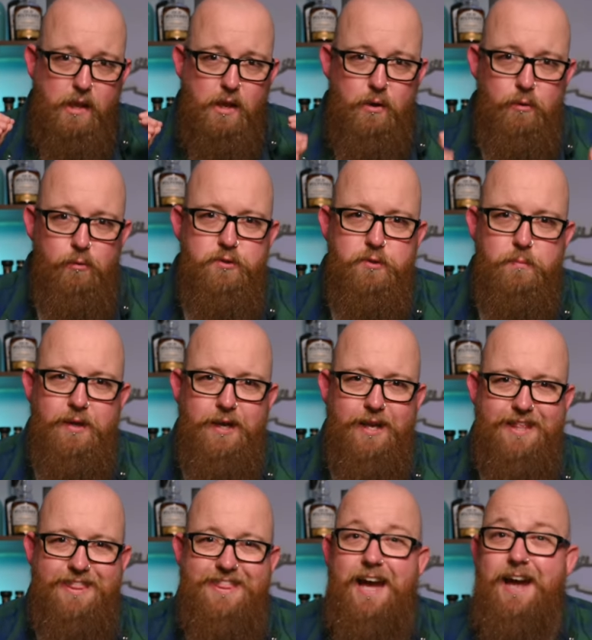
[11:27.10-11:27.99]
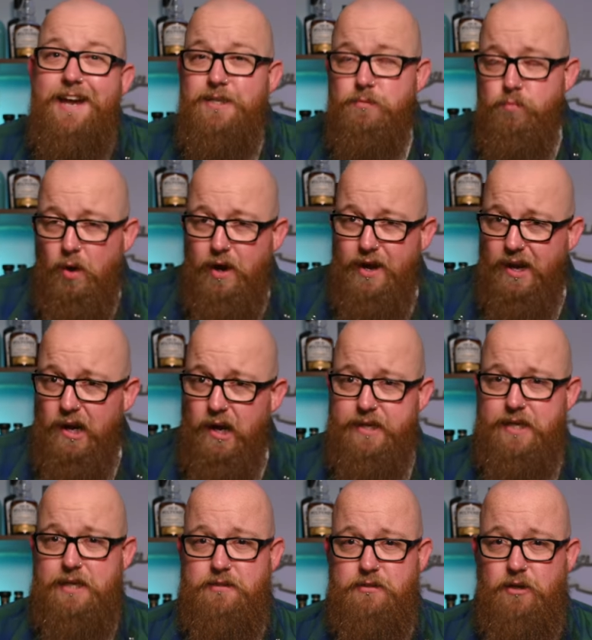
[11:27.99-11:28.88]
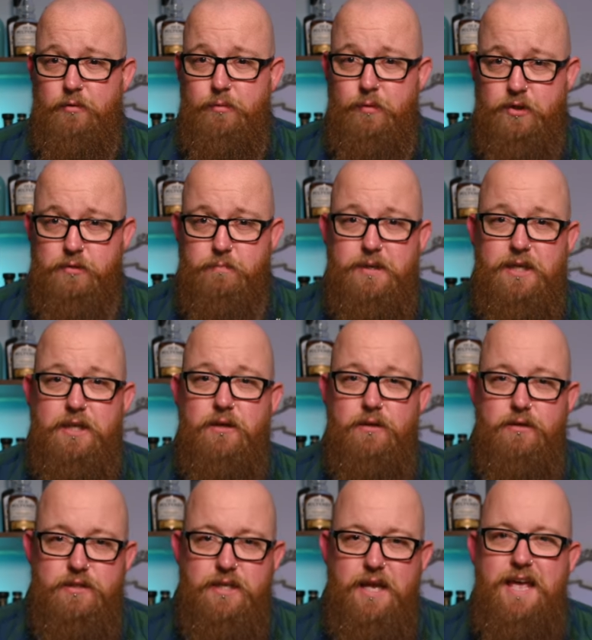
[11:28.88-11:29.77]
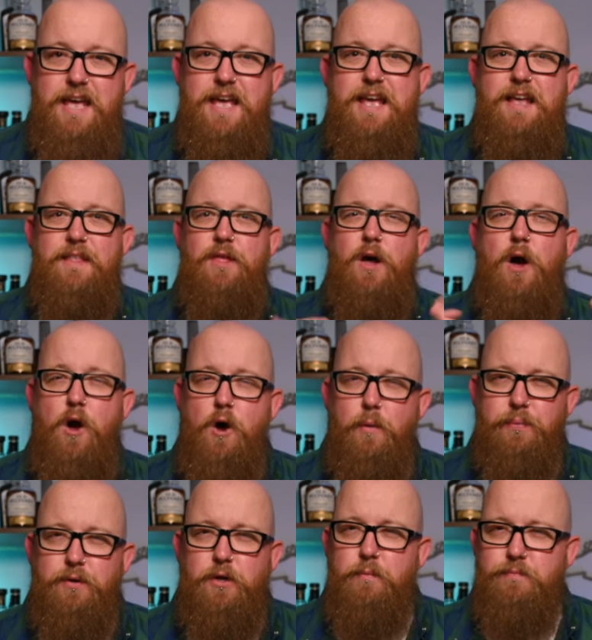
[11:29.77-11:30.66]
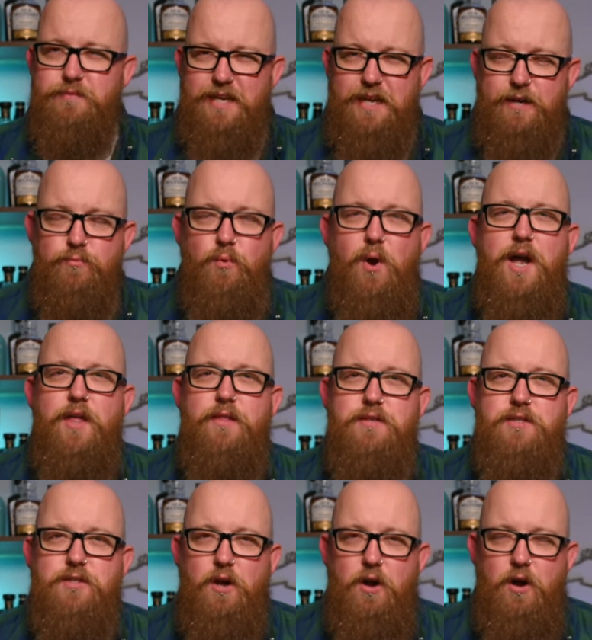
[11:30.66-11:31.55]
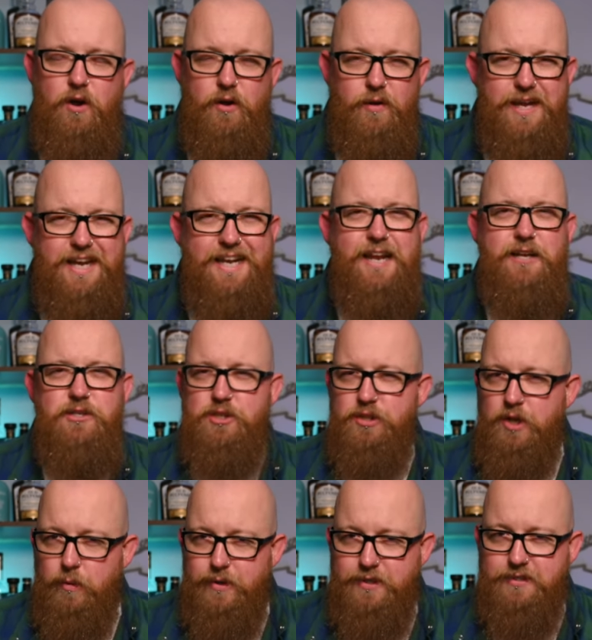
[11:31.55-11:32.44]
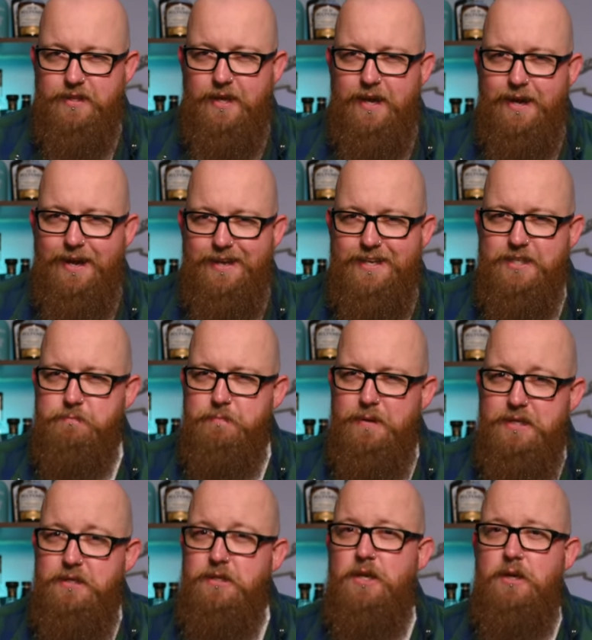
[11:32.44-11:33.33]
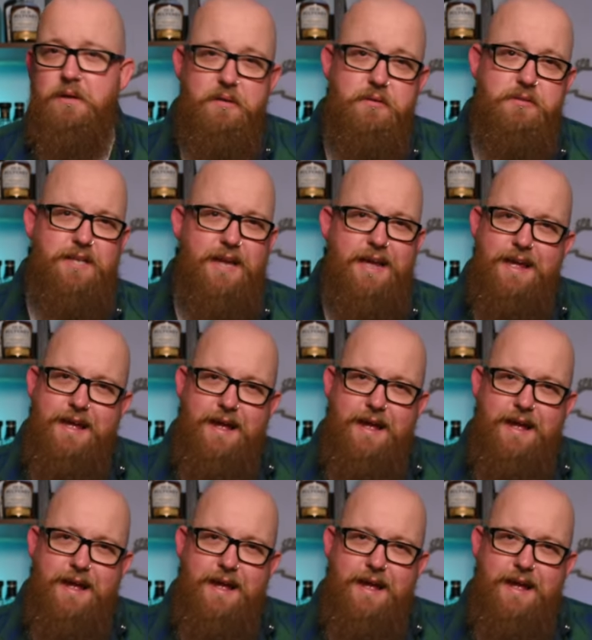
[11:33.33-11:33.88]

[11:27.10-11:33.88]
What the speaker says: ultimately that is why I like it so much, because the hop comes in right at the start, it lets you know it's there, it's been used,